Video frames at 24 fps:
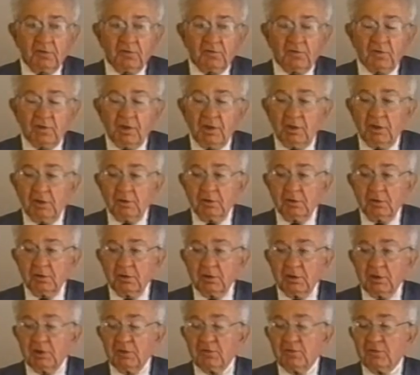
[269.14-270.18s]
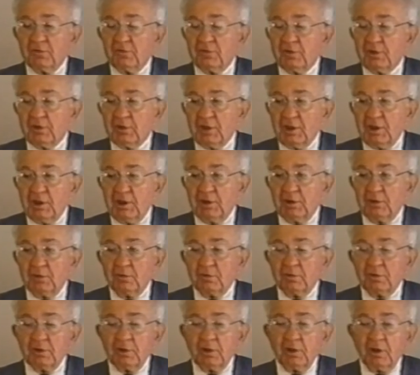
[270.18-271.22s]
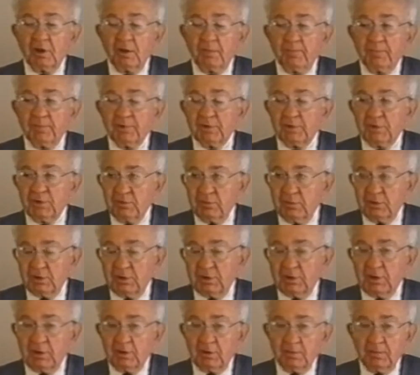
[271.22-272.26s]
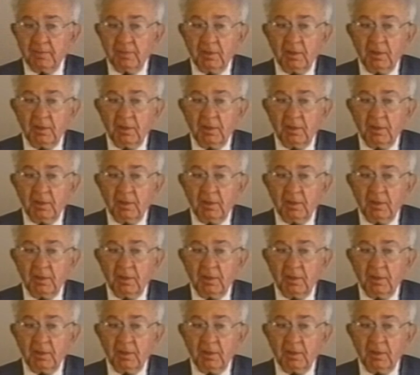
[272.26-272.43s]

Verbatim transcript: seen either the need or the opportunity